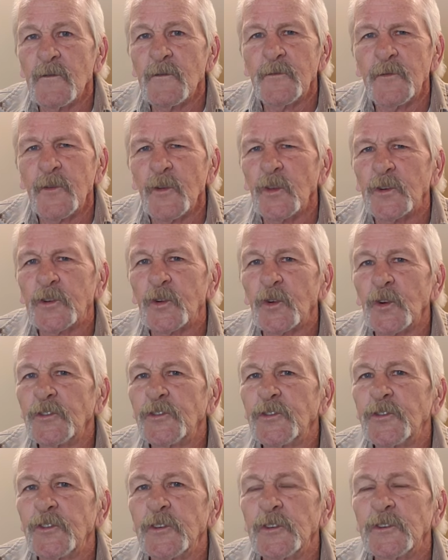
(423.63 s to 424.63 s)
for the
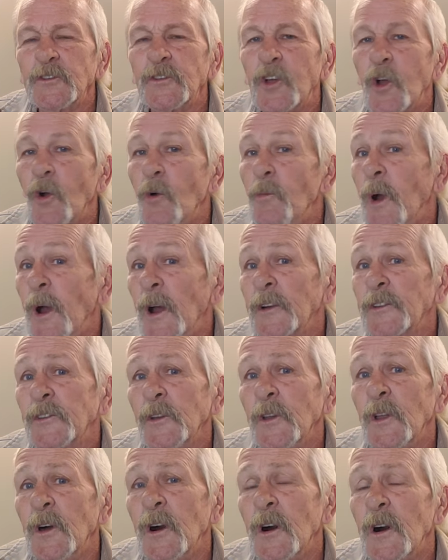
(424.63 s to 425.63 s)
Christian to go back
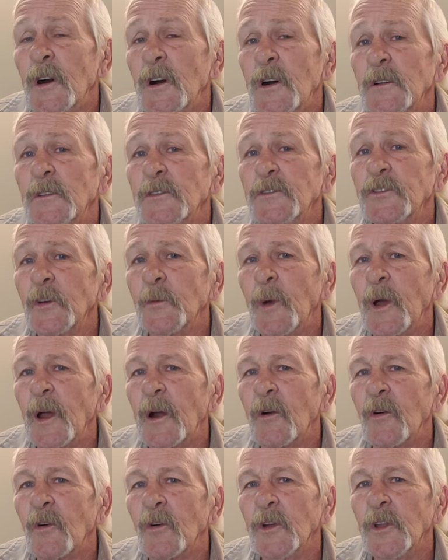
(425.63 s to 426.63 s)
to law
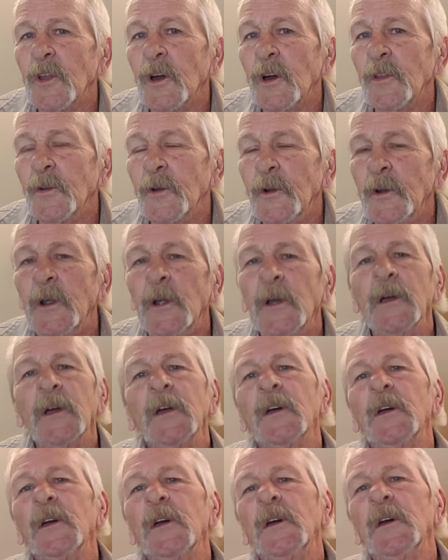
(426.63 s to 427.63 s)
somehow or another
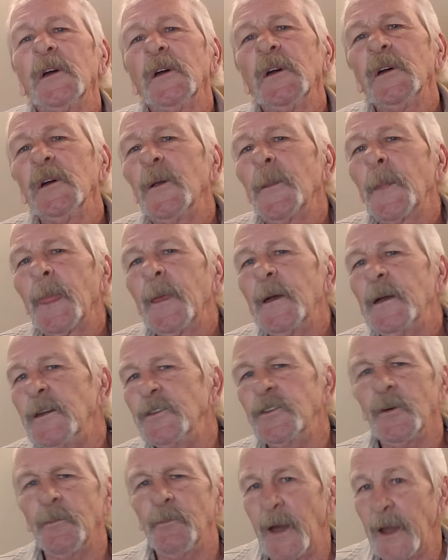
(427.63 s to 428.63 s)
he
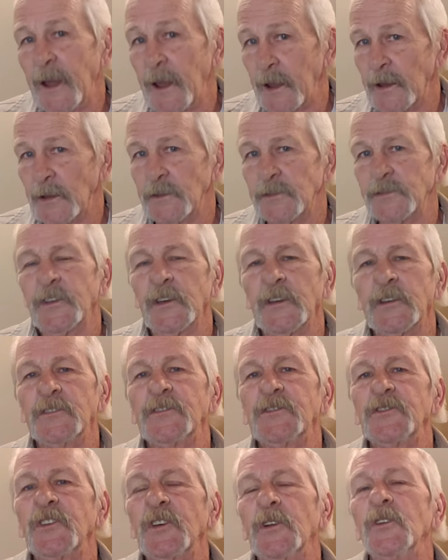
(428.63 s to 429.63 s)
demands a
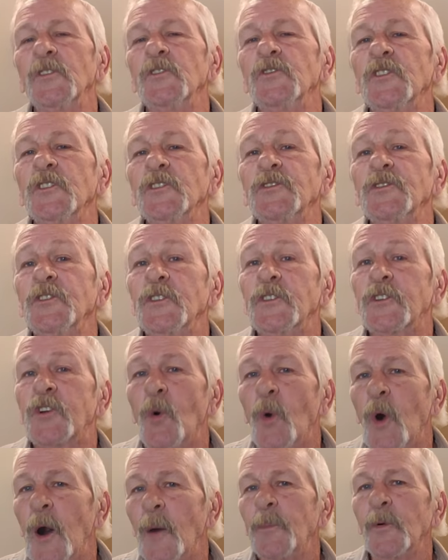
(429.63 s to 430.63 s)
synergistic
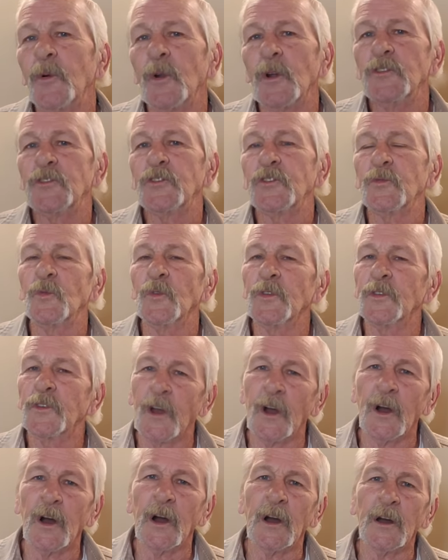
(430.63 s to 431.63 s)
cooperation with
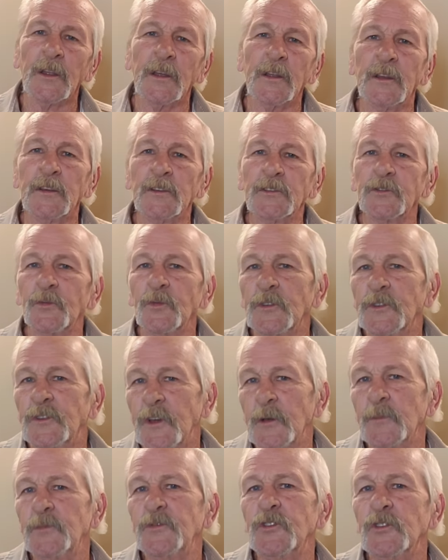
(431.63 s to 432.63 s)
God in his
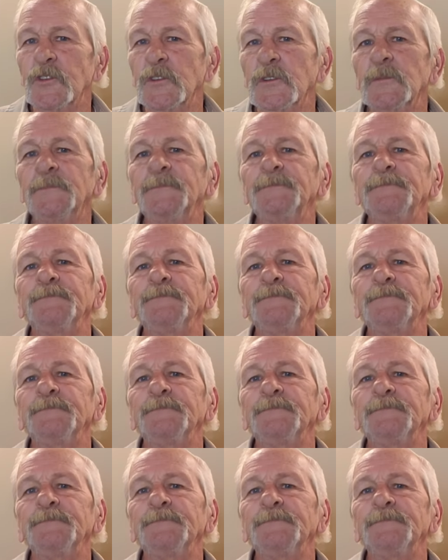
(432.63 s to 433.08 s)
redemption,